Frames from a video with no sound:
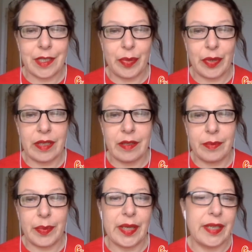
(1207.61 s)
putting a
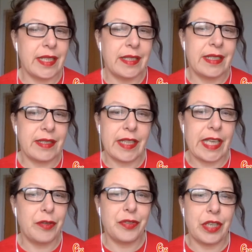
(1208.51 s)
bird in the
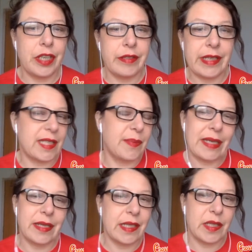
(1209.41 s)
ocean and
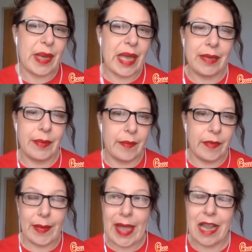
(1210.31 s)
expecting it to
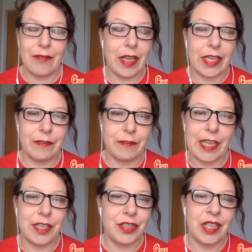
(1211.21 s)
behave like a
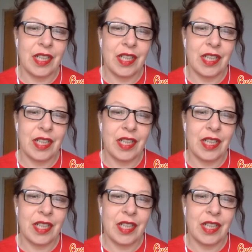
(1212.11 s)
fish,